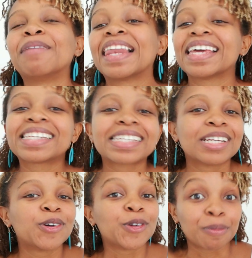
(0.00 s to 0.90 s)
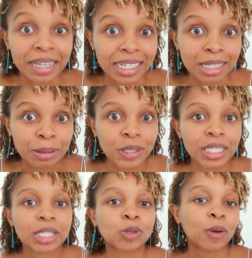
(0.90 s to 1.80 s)
let alone bleach, because
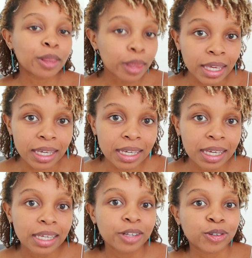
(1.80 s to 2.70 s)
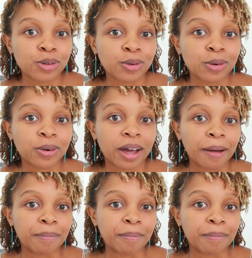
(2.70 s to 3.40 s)
it is one thing to